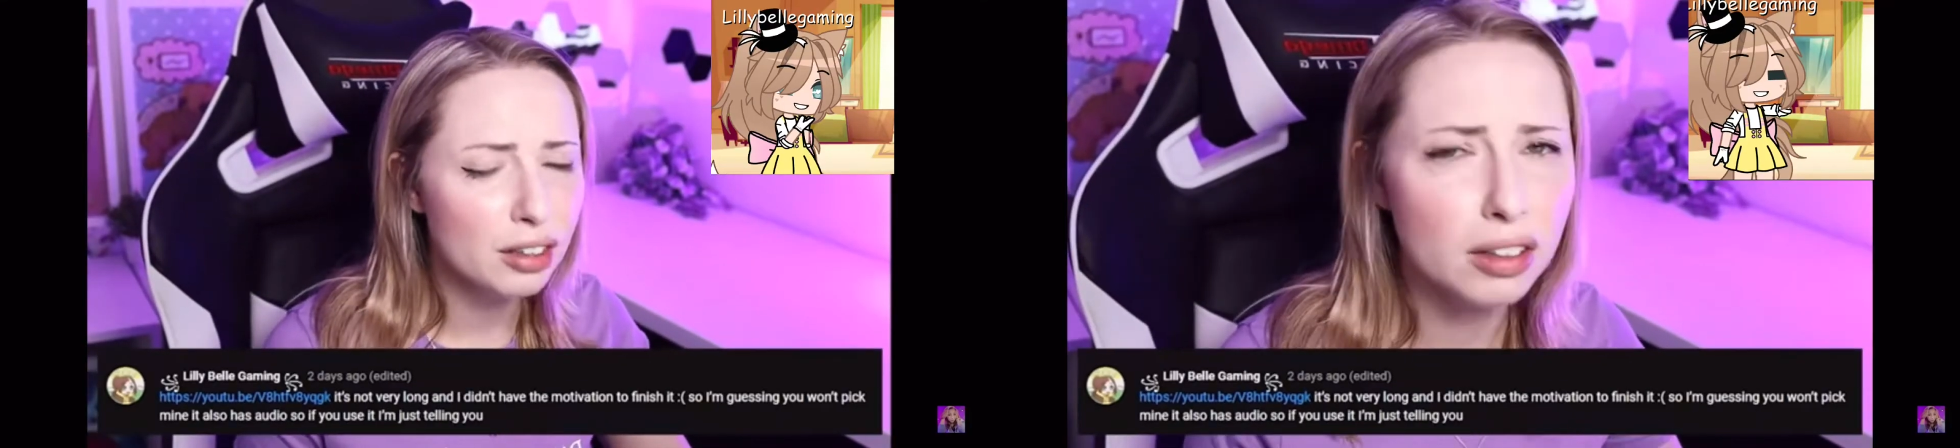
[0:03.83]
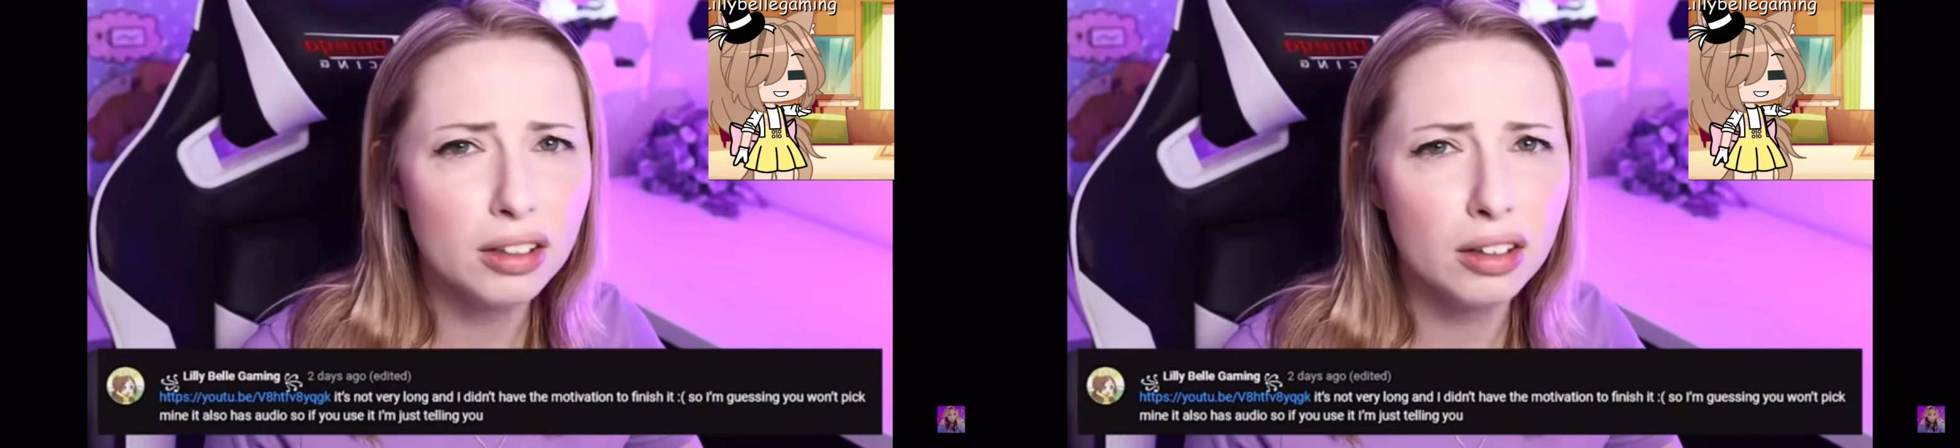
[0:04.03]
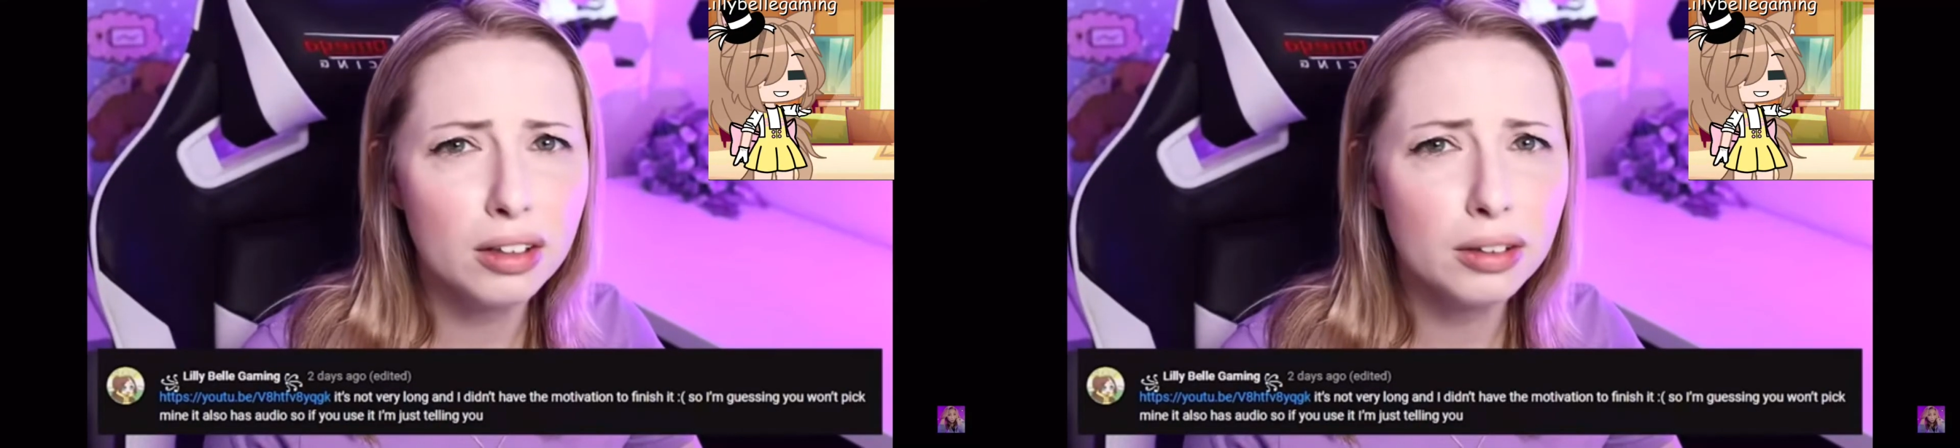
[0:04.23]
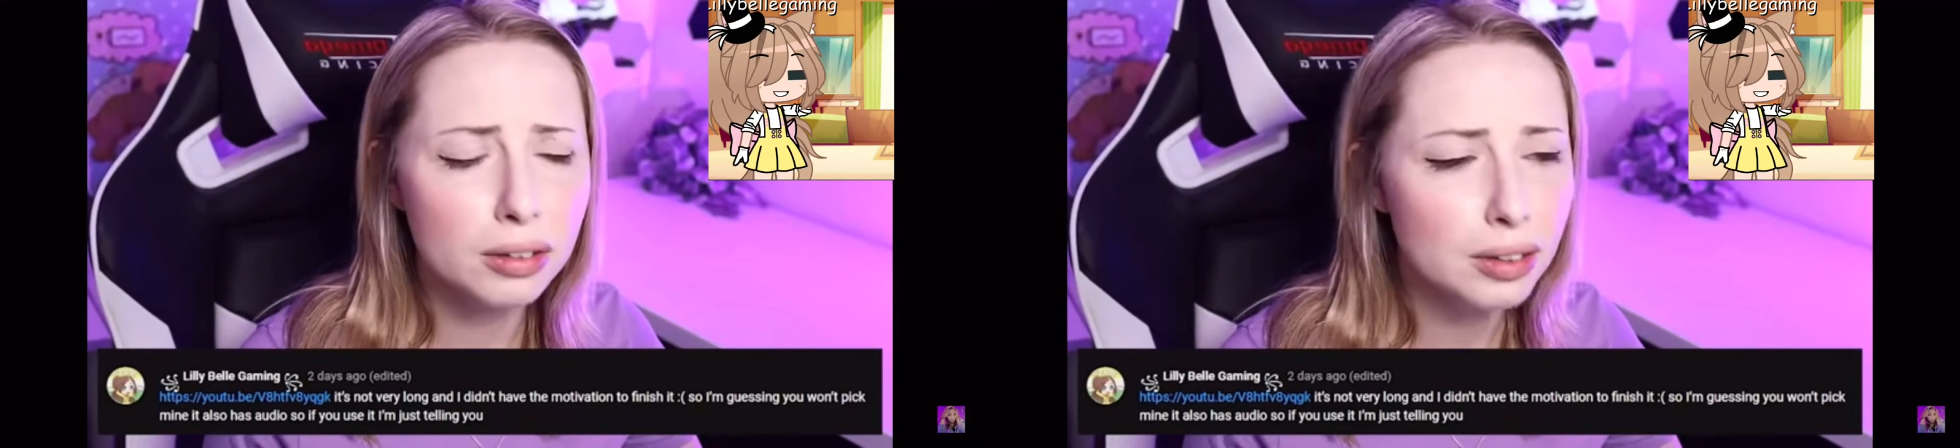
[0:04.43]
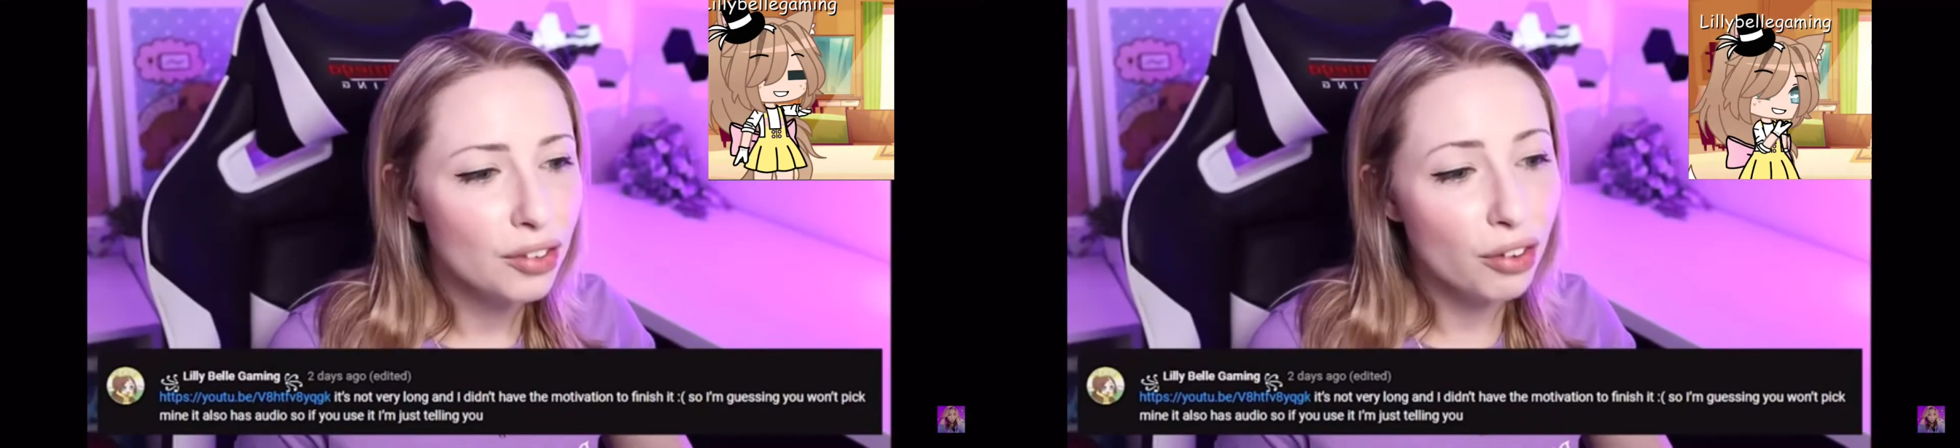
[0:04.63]
Oh,
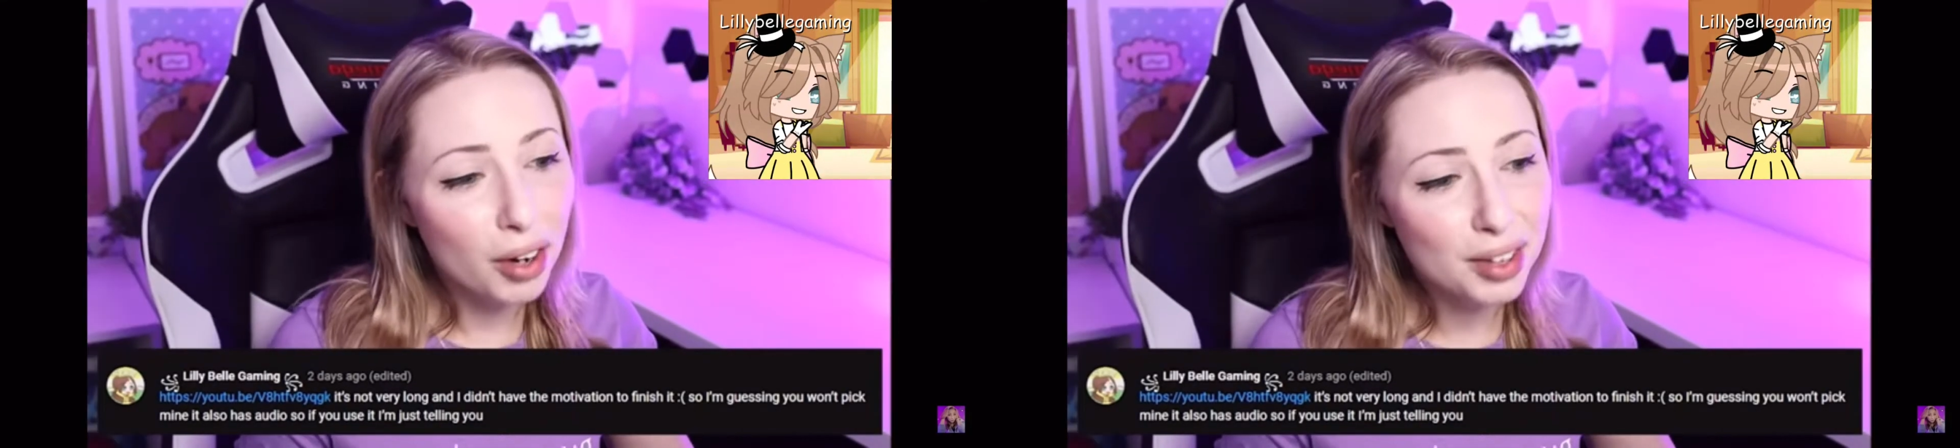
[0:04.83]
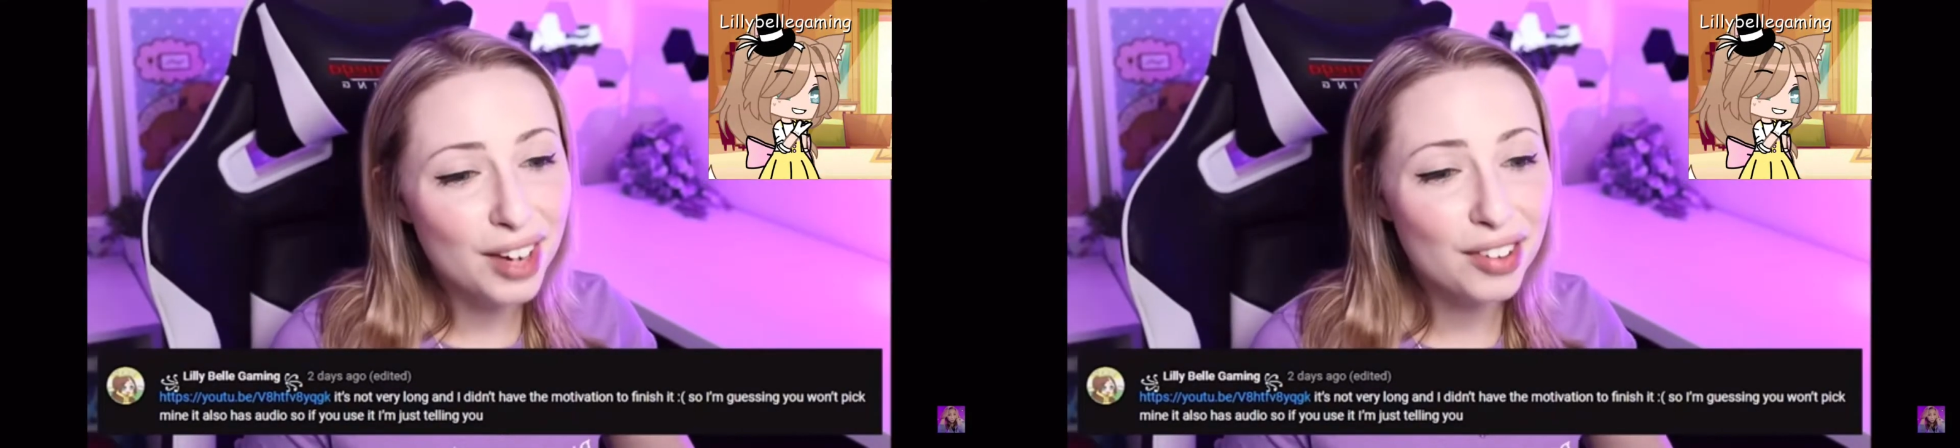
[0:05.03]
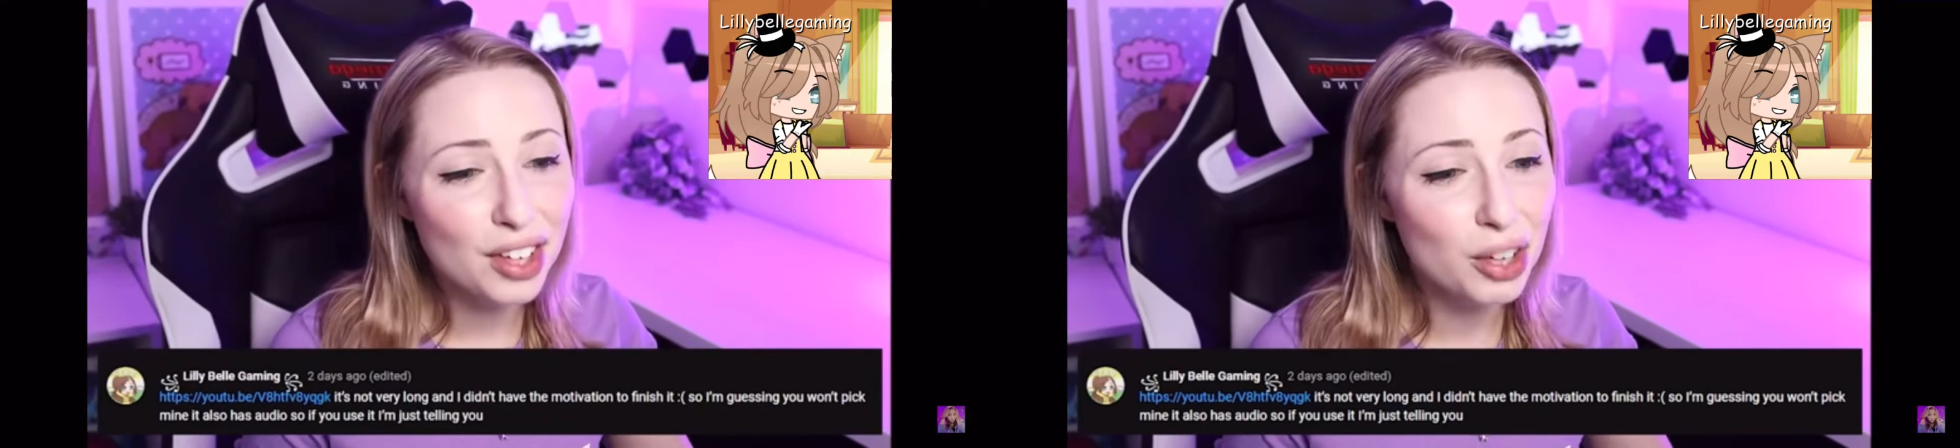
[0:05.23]
So I'm guessing